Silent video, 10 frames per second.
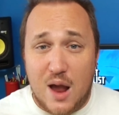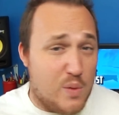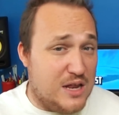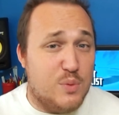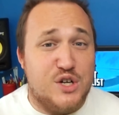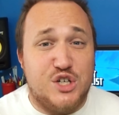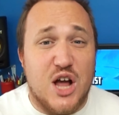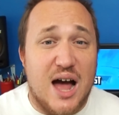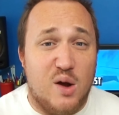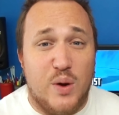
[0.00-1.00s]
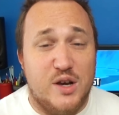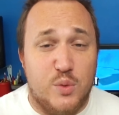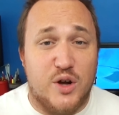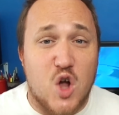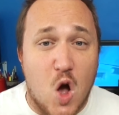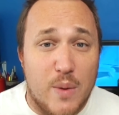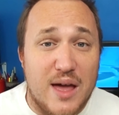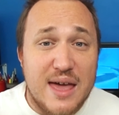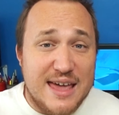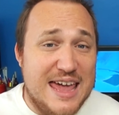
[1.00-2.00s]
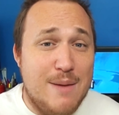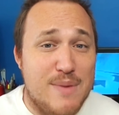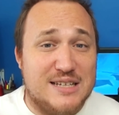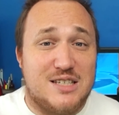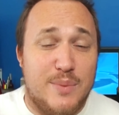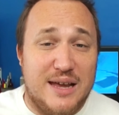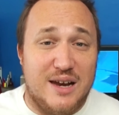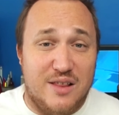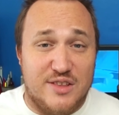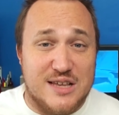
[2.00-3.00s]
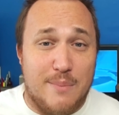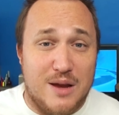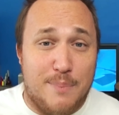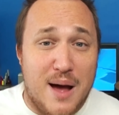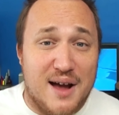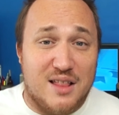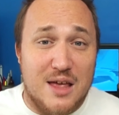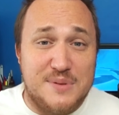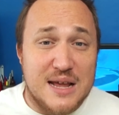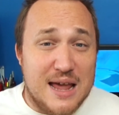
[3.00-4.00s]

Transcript: When he was shot and went into a coma, he missed the beginning of the zombie apocalypse,